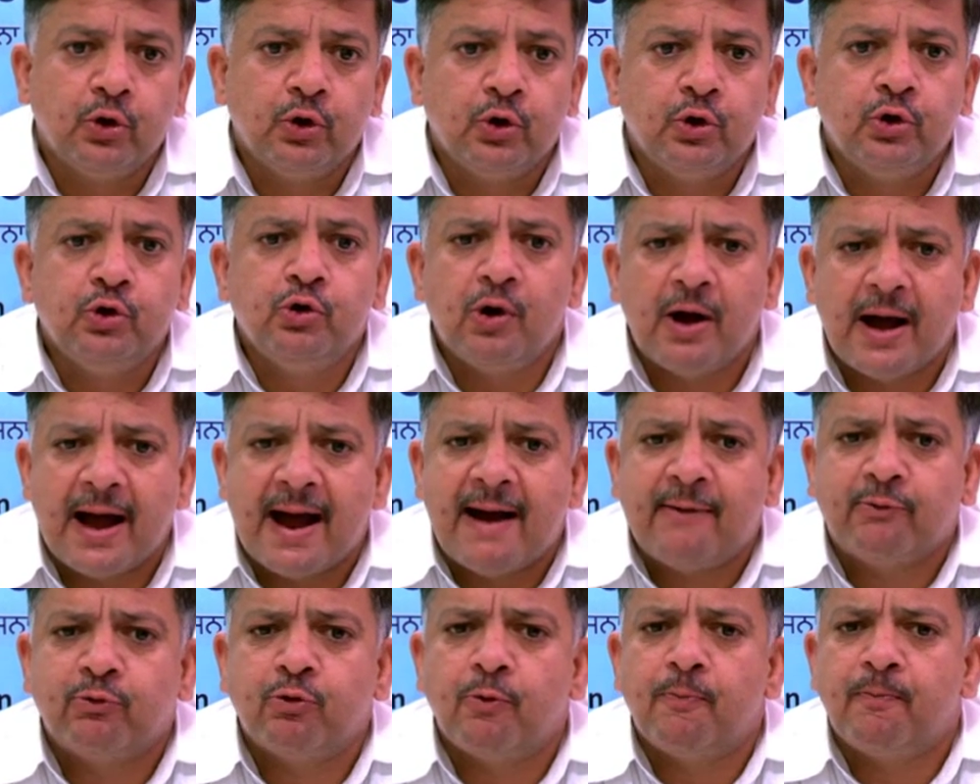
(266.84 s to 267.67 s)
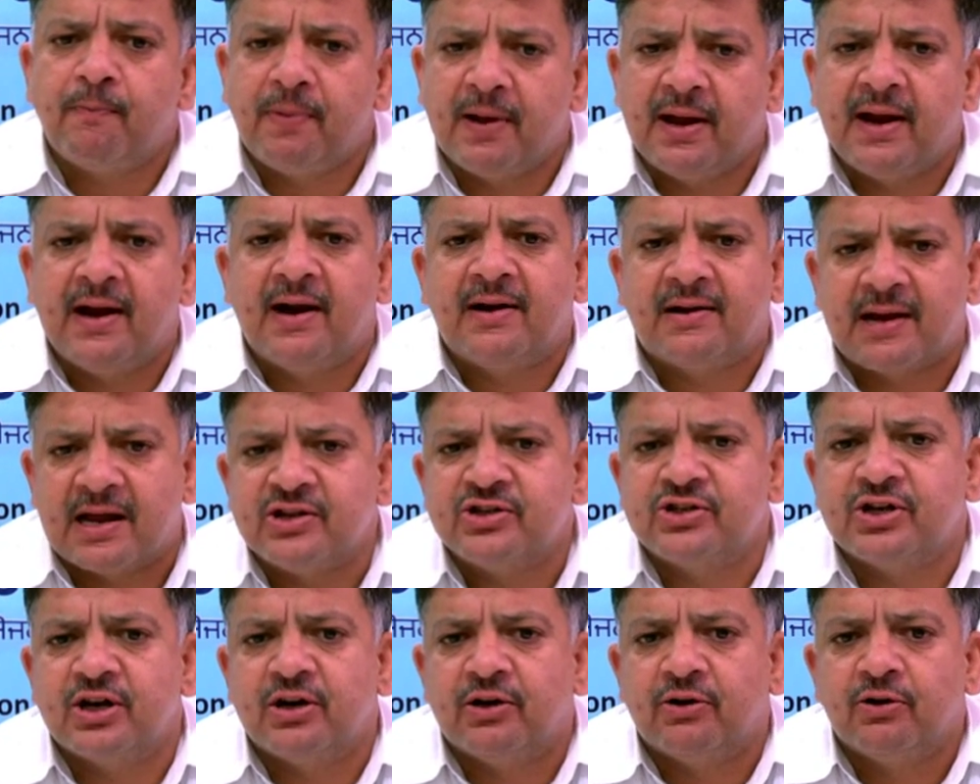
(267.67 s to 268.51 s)
You have to pay
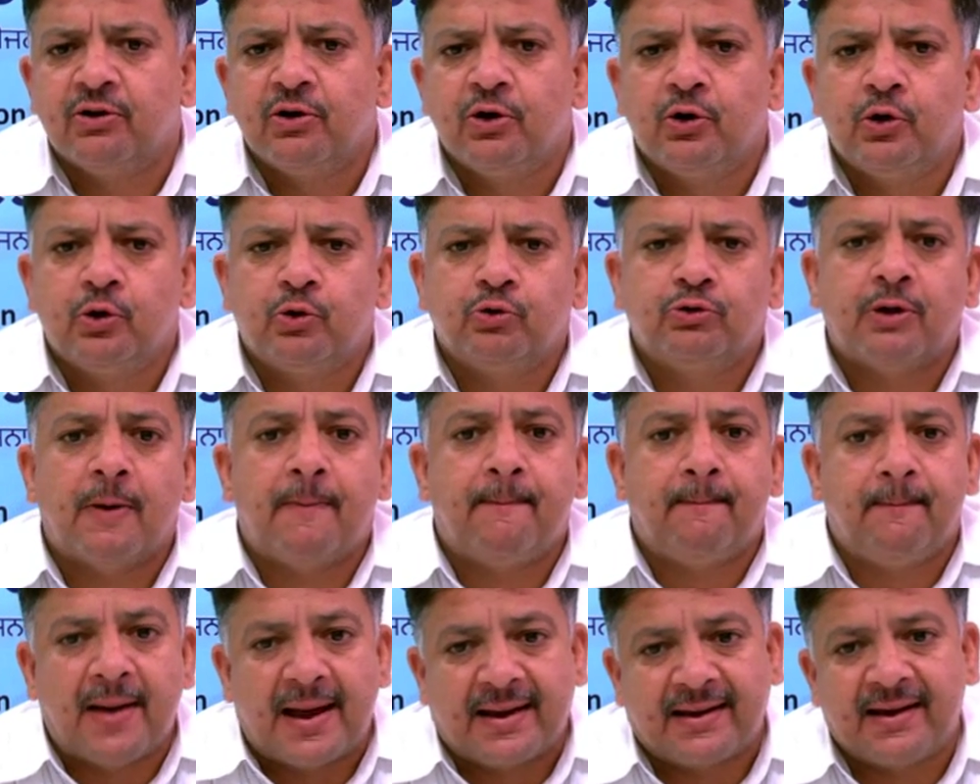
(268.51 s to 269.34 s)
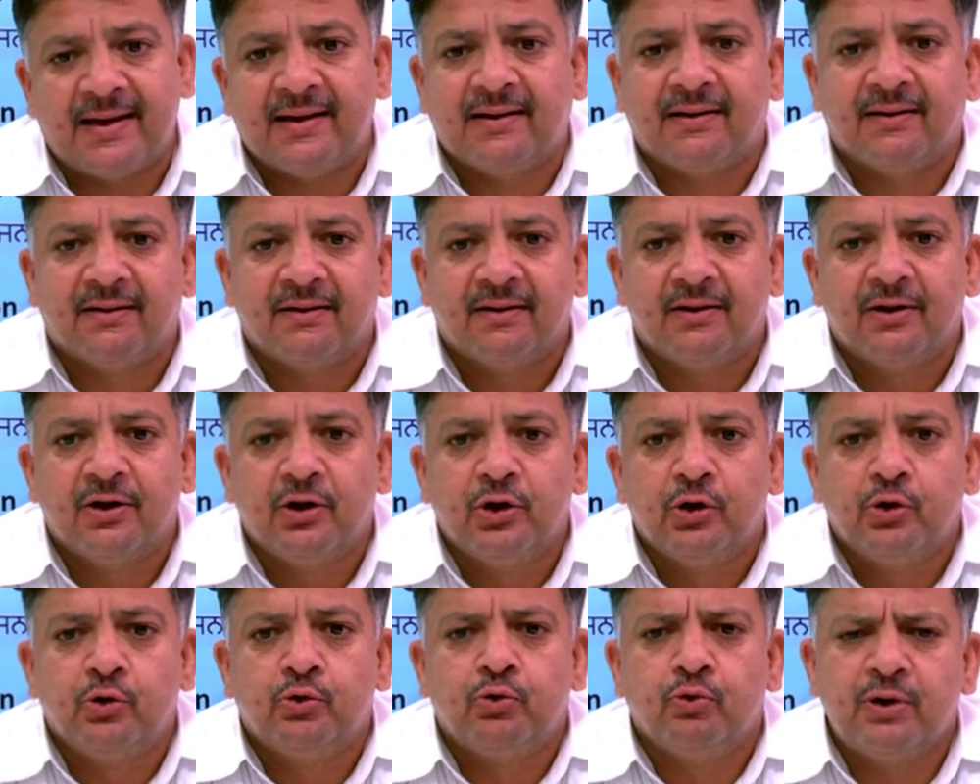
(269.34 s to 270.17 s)
attention to the packing.
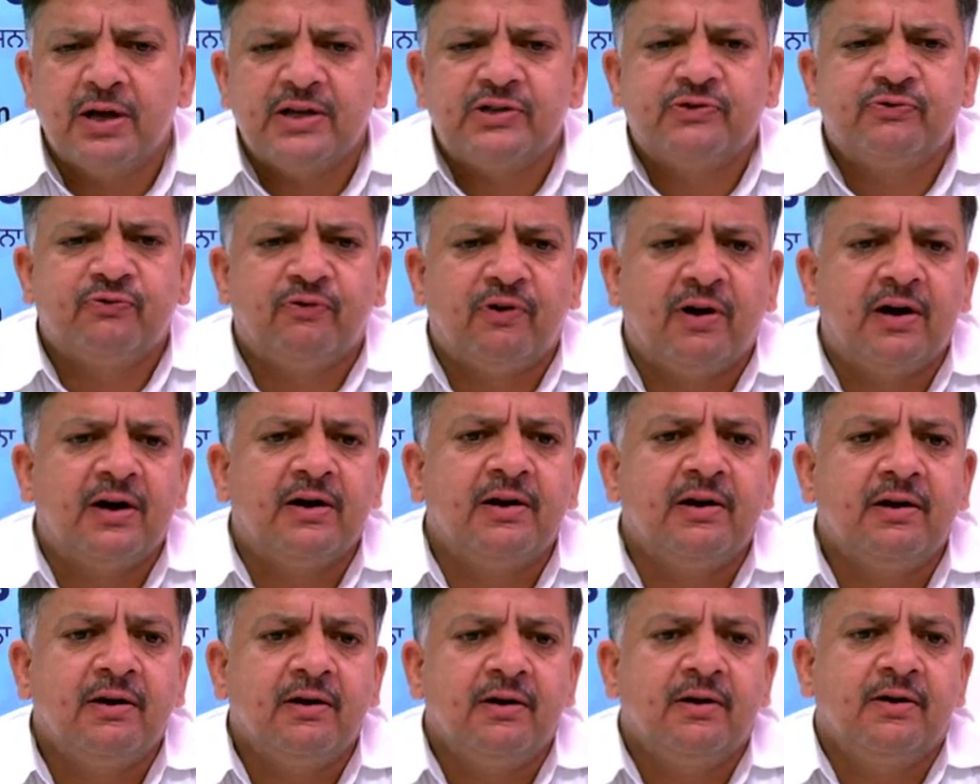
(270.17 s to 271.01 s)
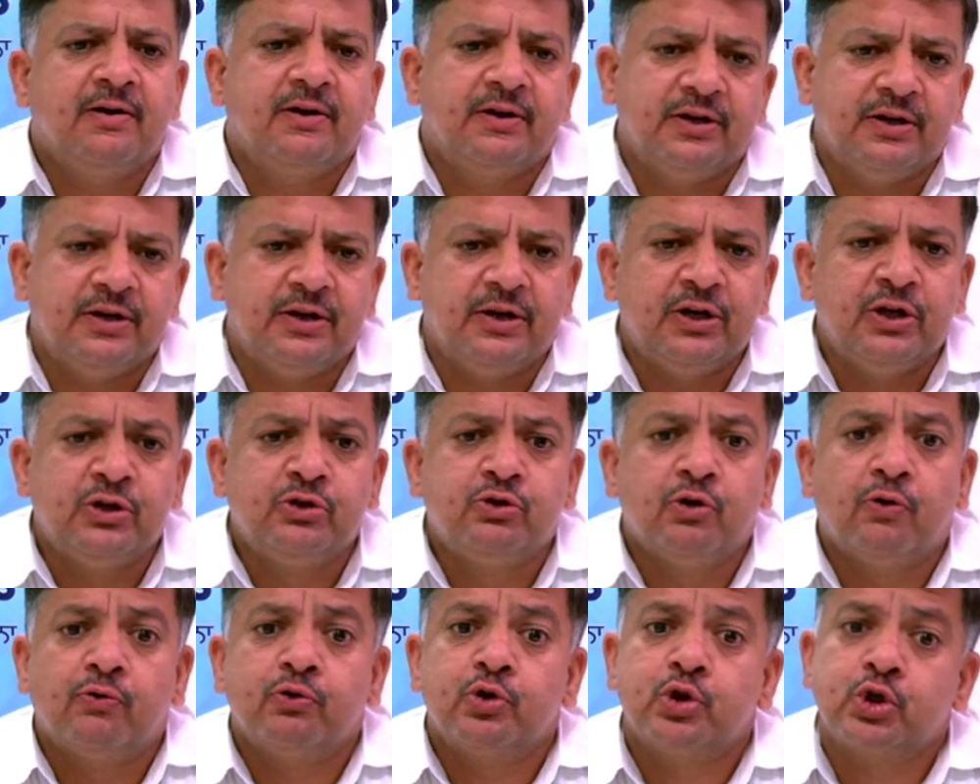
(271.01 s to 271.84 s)
Today's world is
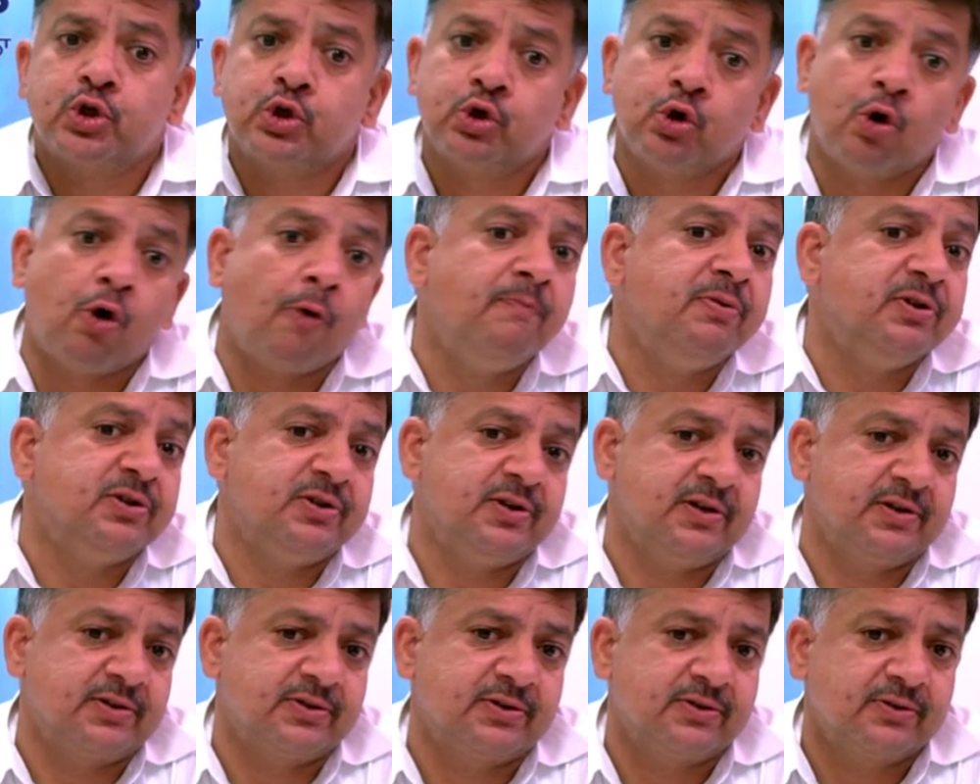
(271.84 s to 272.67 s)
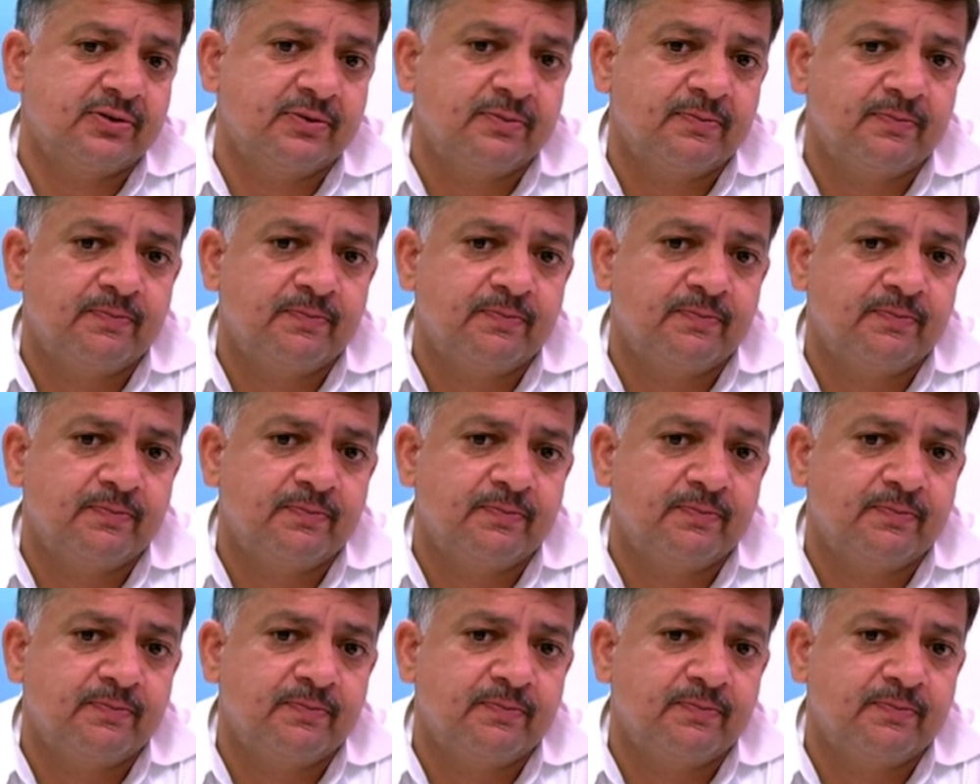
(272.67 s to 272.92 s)
of show business.